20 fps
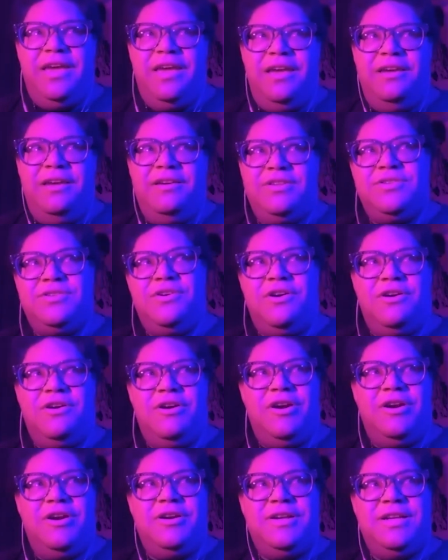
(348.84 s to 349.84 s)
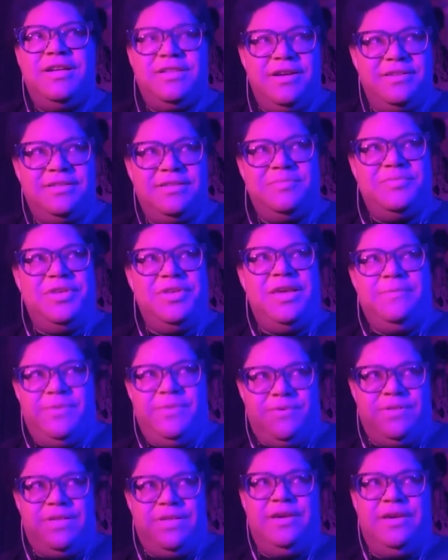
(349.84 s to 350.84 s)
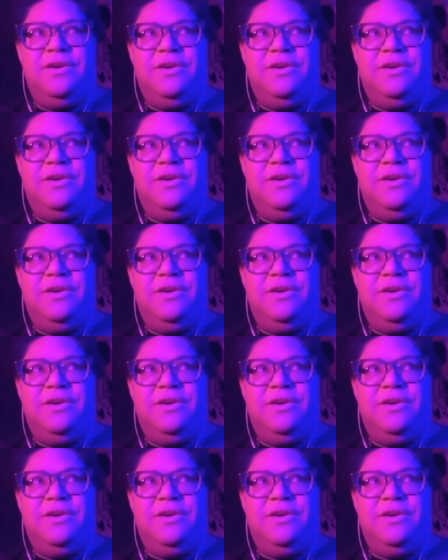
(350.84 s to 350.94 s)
guitar, doesn't play music,